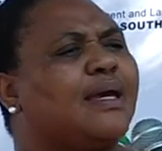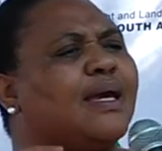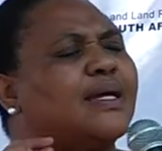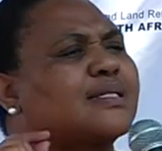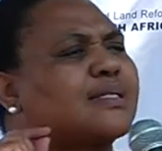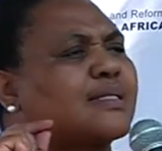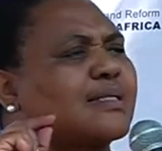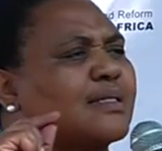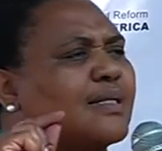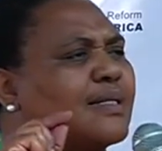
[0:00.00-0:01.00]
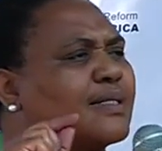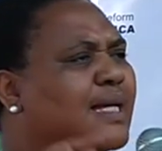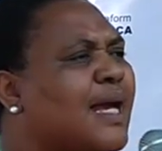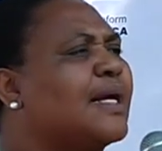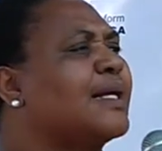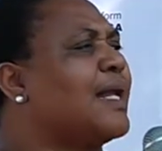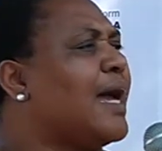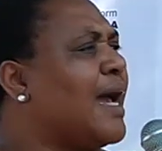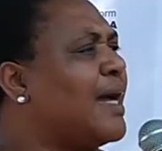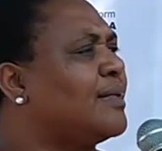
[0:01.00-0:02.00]
its
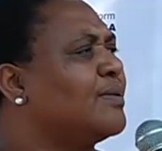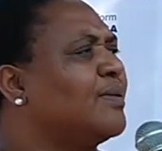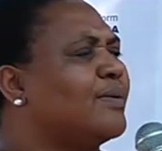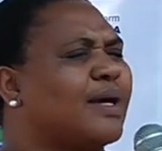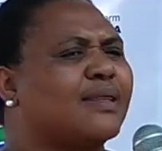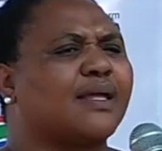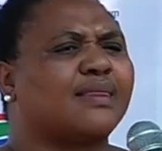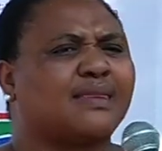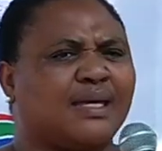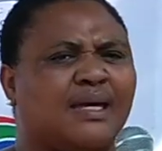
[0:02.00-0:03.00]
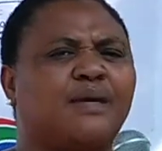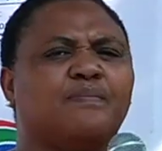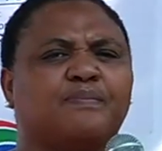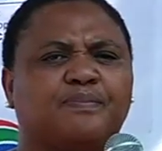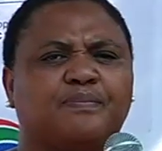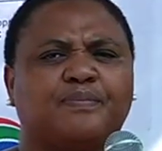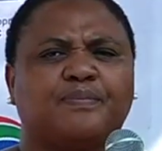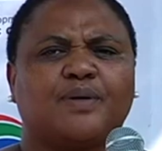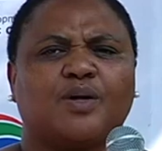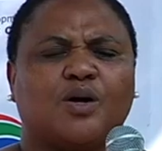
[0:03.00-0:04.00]
tagline, or rather theme
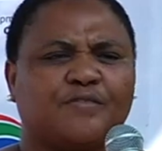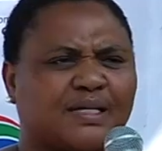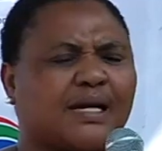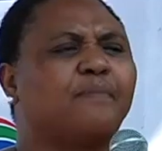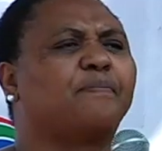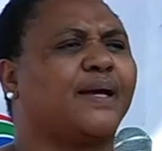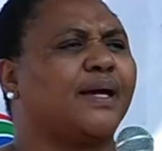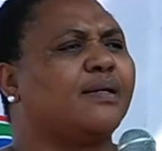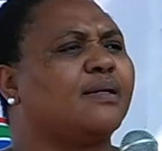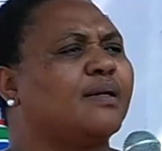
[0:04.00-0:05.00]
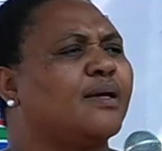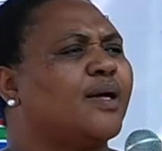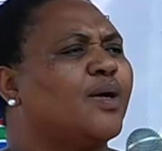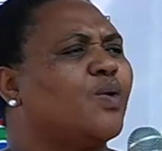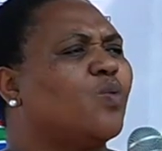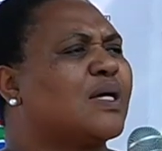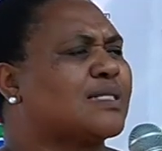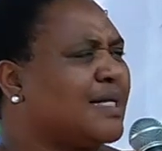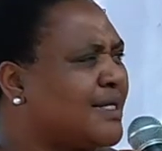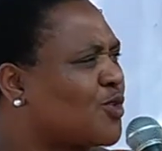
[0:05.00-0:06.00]
of the campaign,
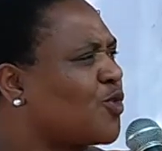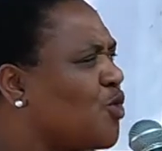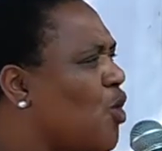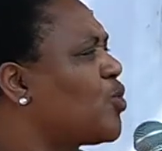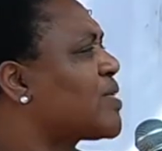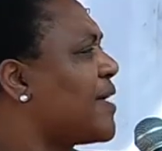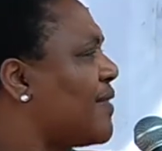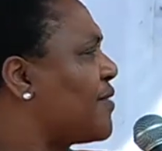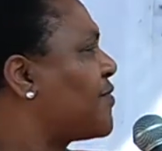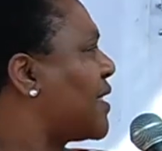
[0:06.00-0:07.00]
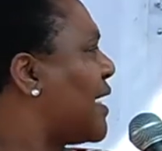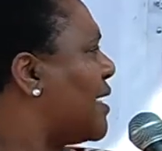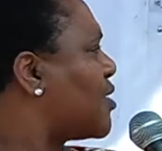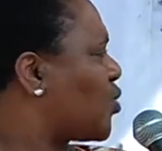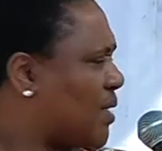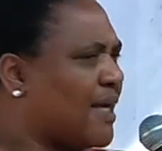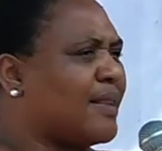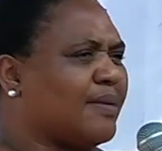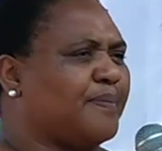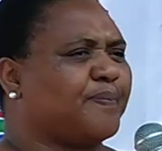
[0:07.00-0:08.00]
was "Let's grow South Africa
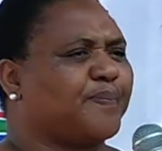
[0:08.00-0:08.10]
together."